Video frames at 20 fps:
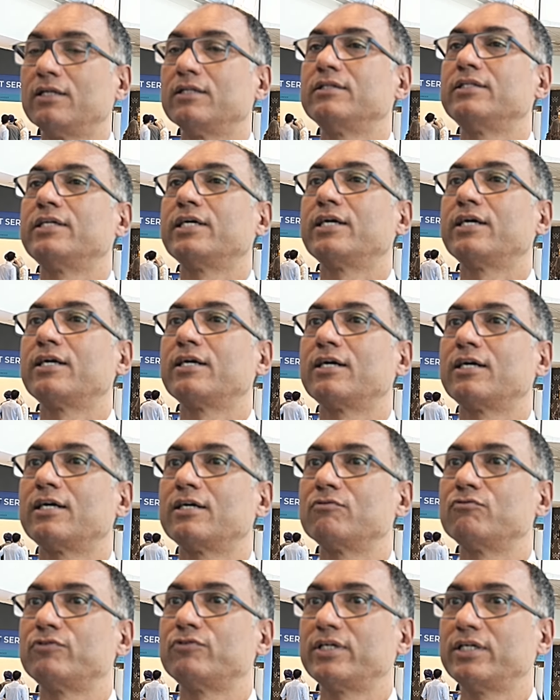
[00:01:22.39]
There
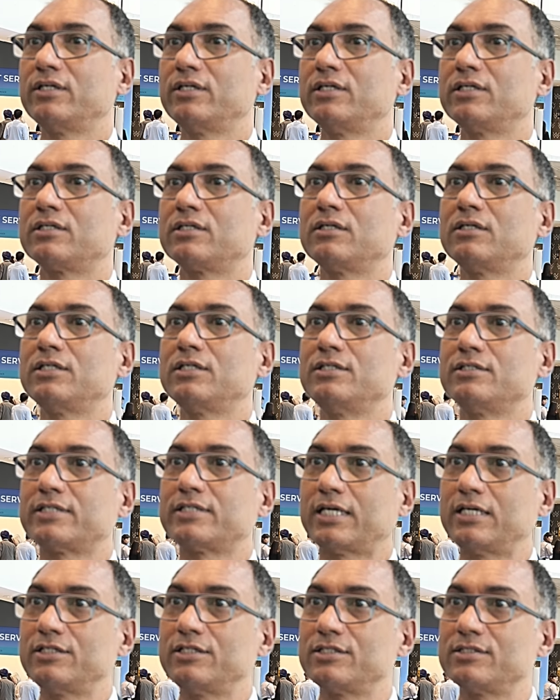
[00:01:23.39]
are very little
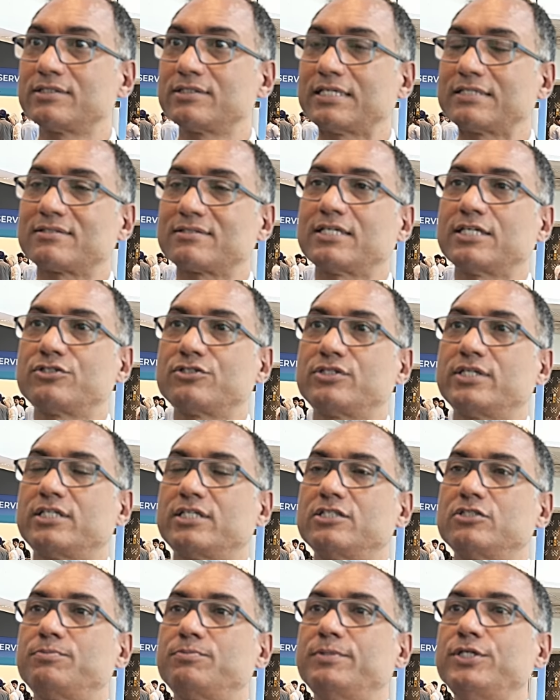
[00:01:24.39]
intelligence as such
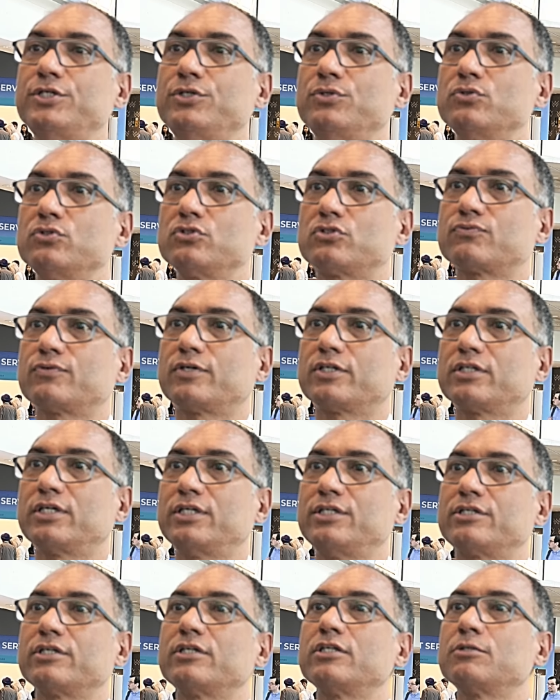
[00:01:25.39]
that is being used for the
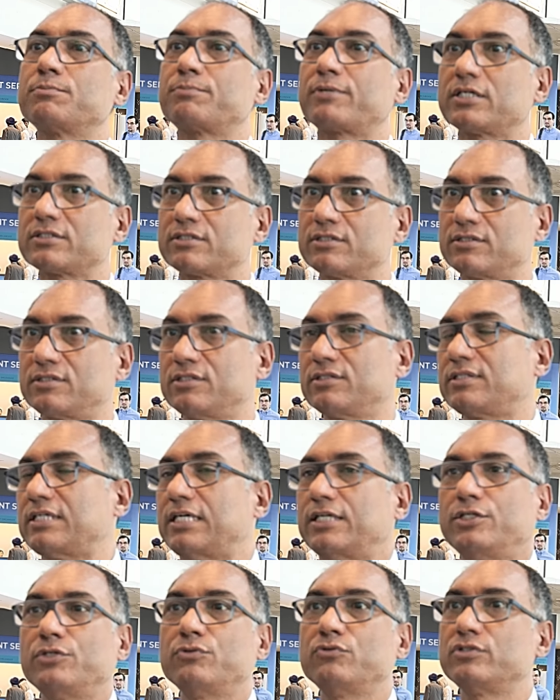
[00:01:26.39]
internal processes,
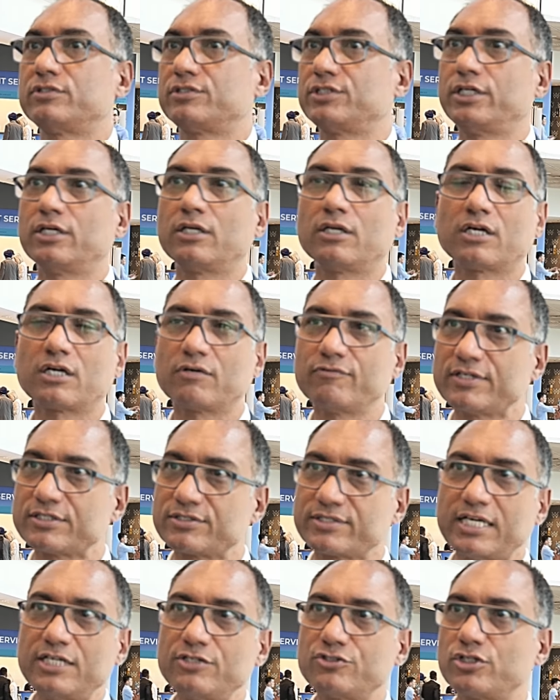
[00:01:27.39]
and you will see a lot of
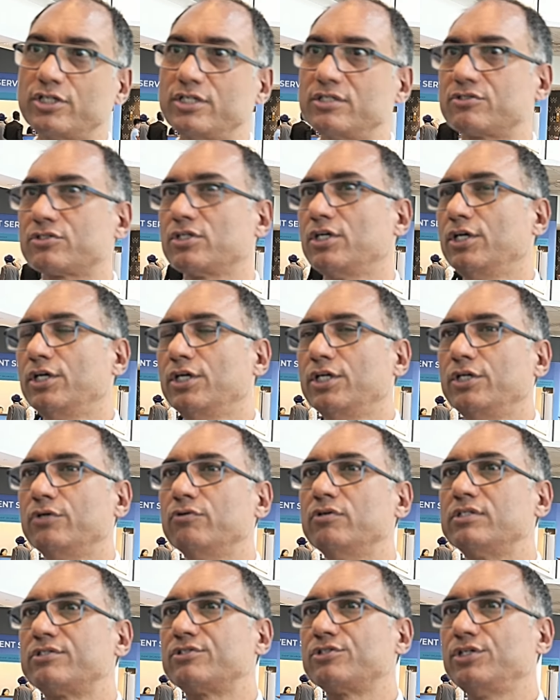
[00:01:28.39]
Excel sheets, you
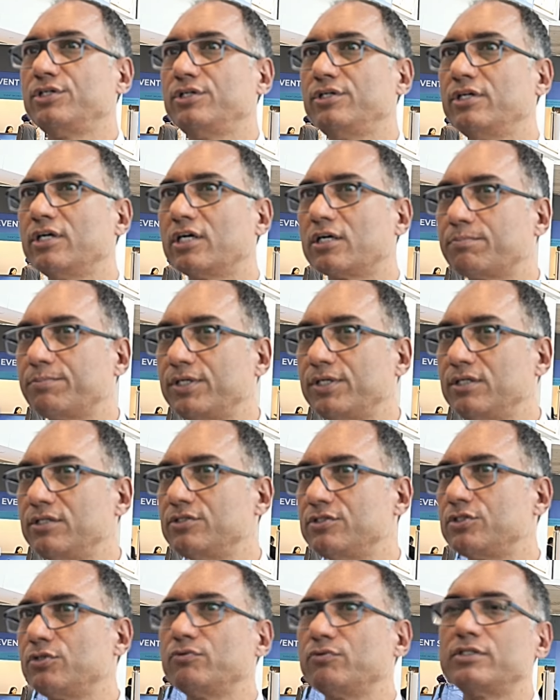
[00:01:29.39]
will see
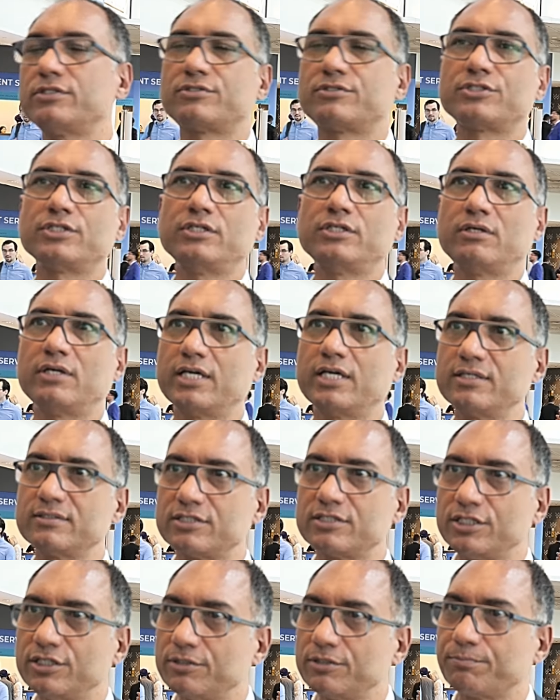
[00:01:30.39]
ERPs, you will see
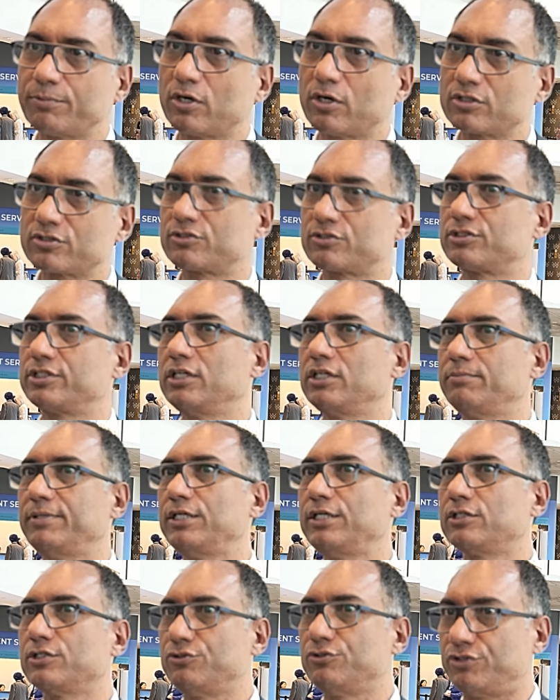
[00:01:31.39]
legacy reports still
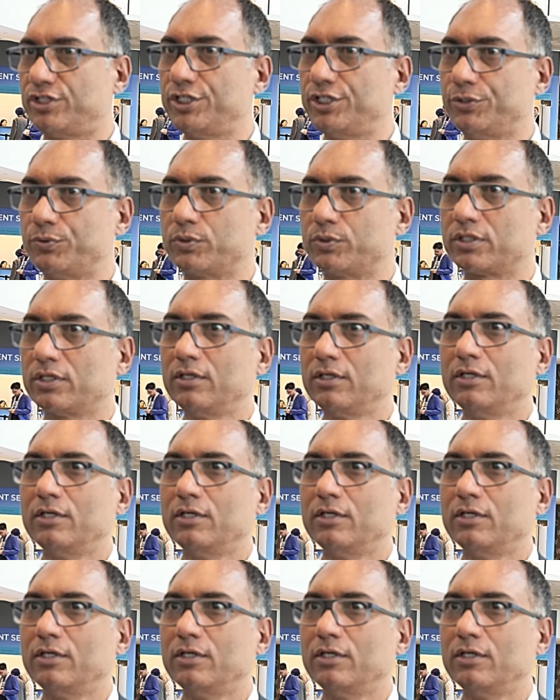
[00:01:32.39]
being continued.